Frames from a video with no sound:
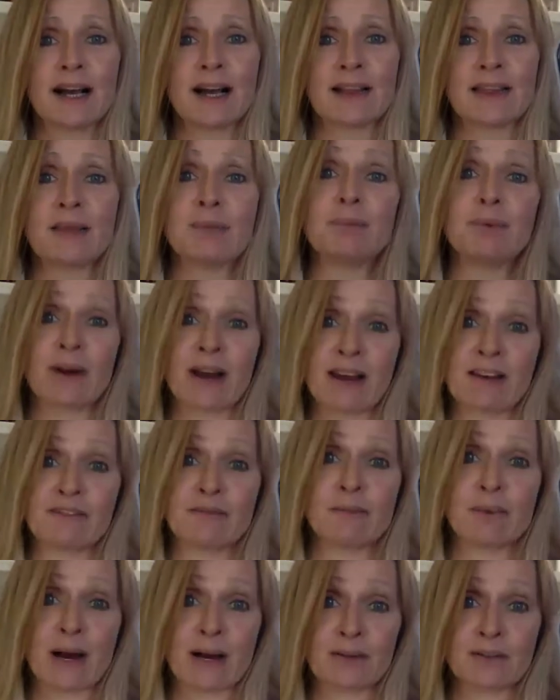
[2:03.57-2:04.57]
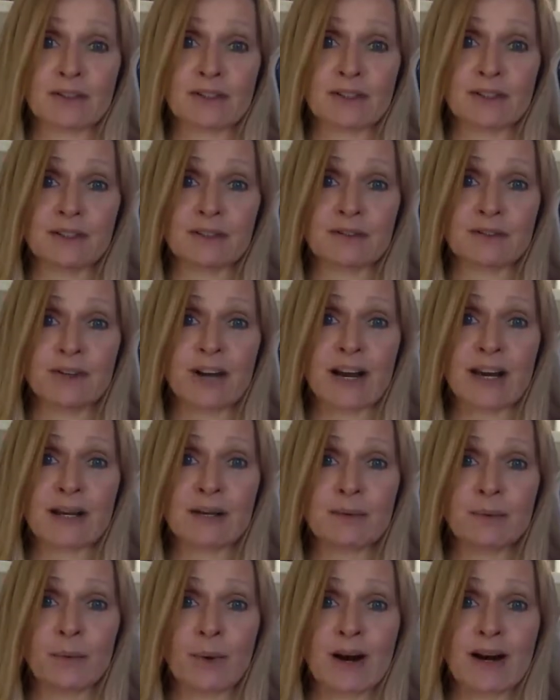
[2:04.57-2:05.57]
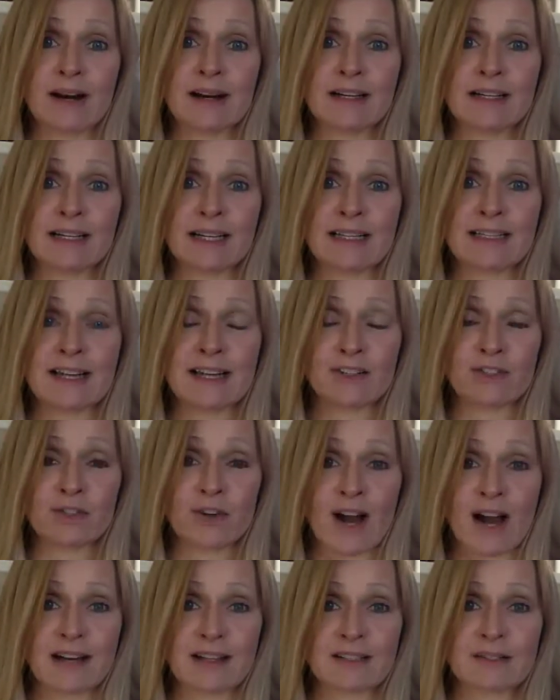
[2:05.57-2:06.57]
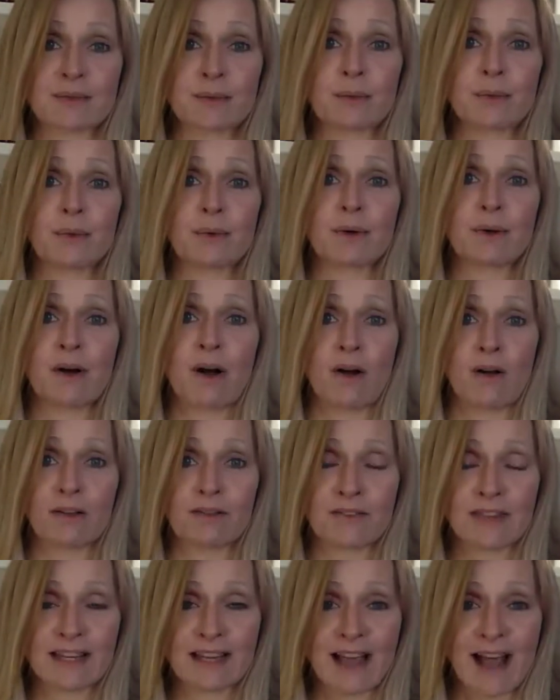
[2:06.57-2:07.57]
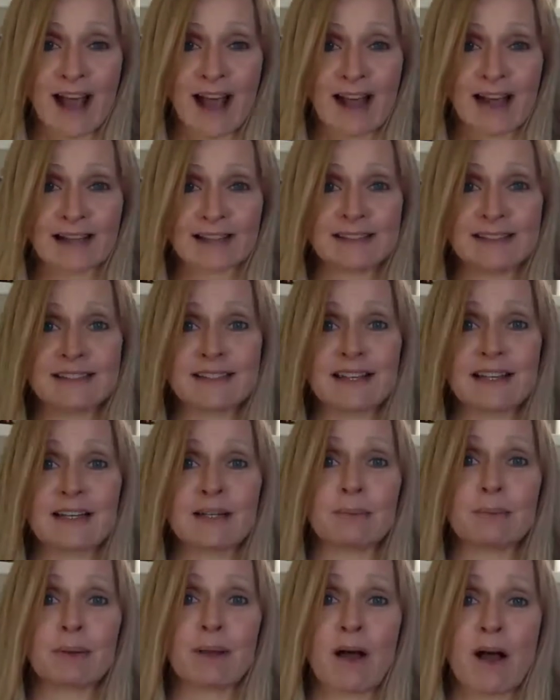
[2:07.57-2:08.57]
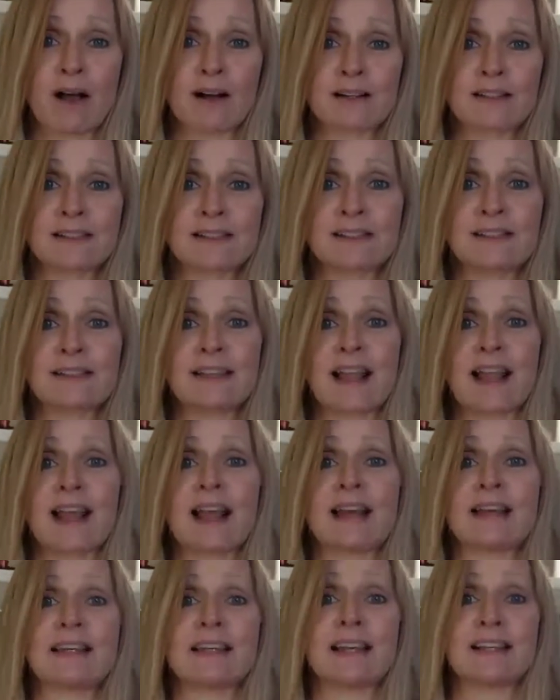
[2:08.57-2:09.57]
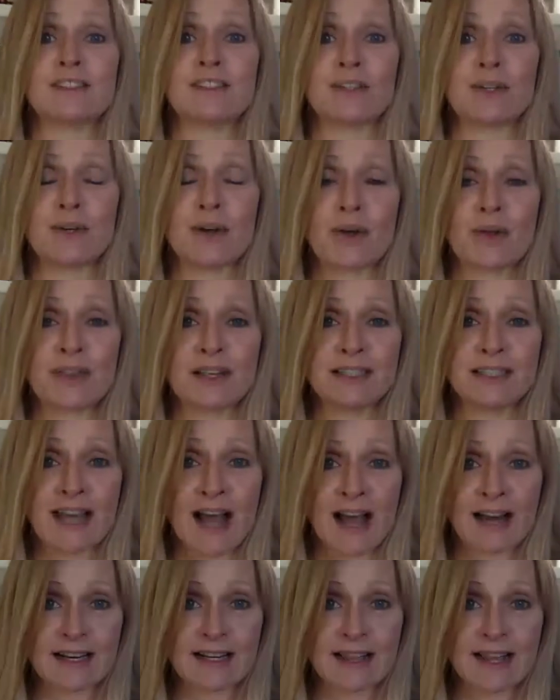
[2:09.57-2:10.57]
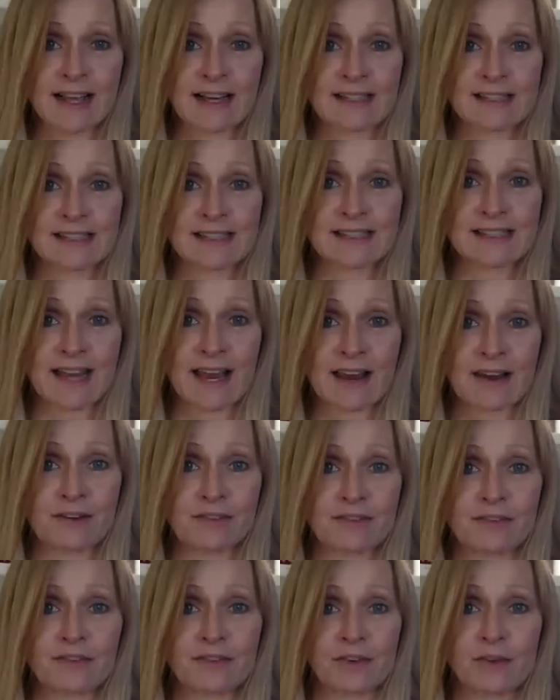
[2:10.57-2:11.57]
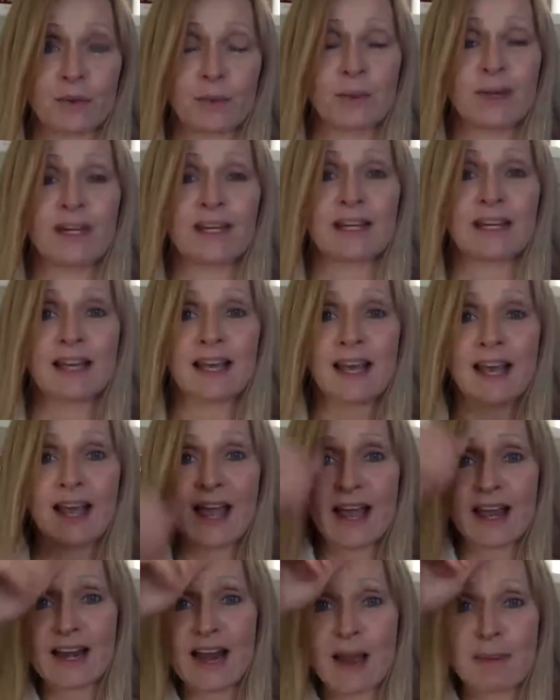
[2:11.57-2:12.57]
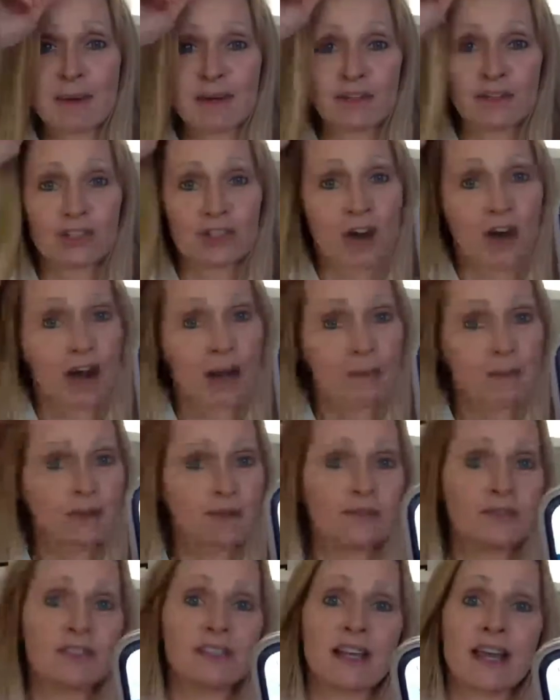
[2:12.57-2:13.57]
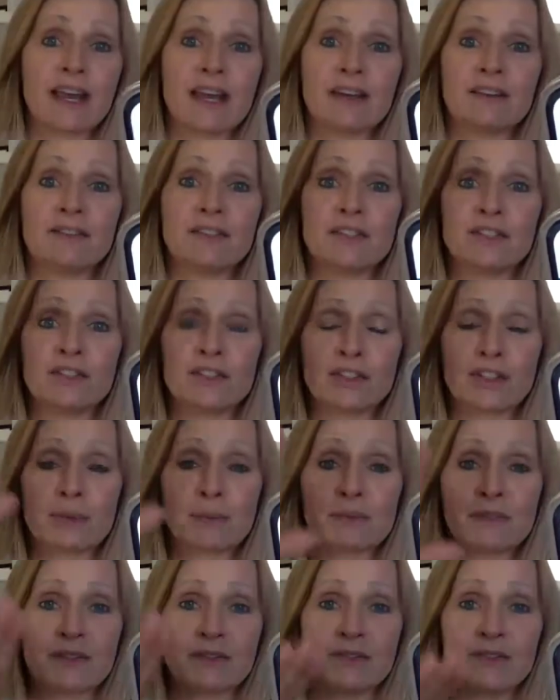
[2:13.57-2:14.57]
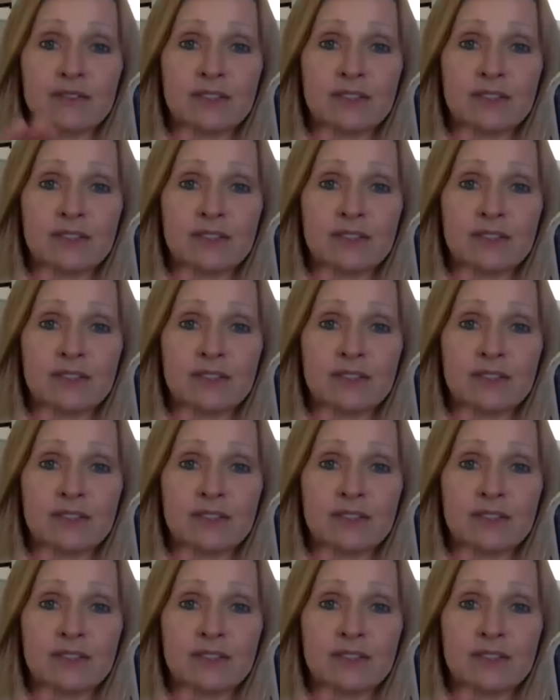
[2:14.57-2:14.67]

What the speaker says: the Brave browser, right, where it tracks all of the ads that it blocks and lets you know the data that it's saved for the week and how much time you've saved in terms of